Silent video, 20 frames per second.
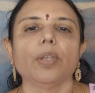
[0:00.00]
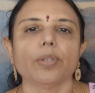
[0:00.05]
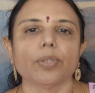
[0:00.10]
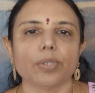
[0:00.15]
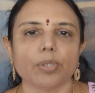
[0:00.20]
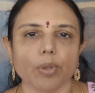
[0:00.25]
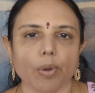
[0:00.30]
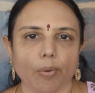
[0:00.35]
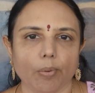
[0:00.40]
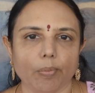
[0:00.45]

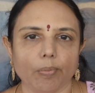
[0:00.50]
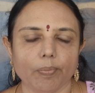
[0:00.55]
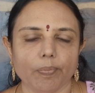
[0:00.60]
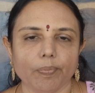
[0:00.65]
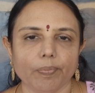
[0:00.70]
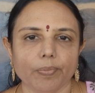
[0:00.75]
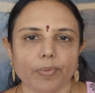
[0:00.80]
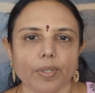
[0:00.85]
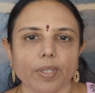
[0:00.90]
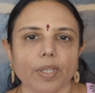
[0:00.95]
So,
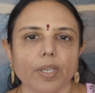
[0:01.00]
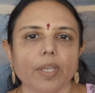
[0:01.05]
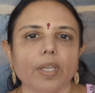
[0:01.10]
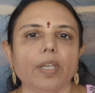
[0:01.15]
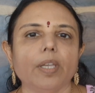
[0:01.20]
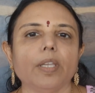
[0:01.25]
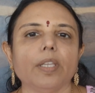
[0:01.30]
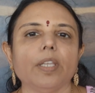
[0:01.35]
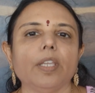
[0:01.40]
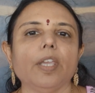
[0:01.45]

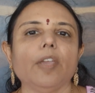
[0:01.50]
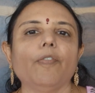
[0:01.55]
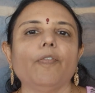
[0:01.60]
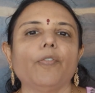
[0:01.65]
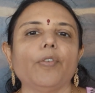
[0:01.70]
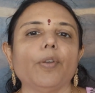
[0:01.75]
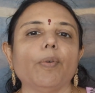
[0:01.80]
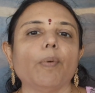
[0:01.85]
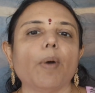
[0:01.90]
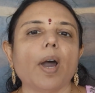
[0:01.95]

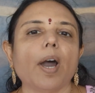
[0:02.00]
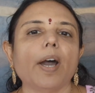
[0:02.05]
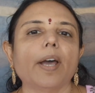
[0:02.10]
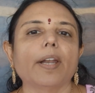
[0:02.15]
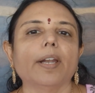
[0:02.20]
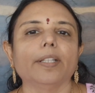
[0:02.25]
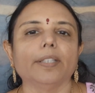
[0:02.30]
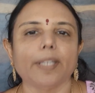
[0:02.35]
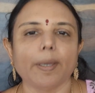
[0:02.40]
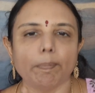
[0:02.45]
if you
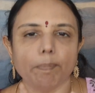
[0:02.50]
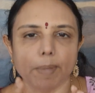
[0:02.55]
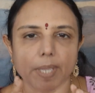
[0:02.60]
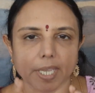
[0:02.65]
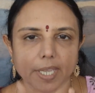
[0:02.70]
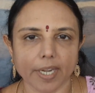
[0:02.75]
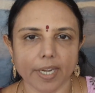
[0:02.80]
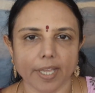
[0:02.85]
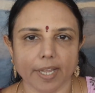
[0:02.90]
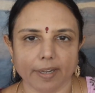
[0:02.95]
are the
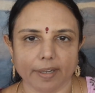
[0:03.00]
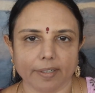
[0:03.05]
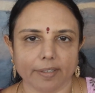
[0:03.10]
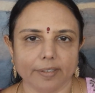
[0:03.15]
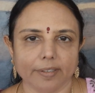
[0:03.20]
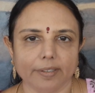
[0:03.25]
beginner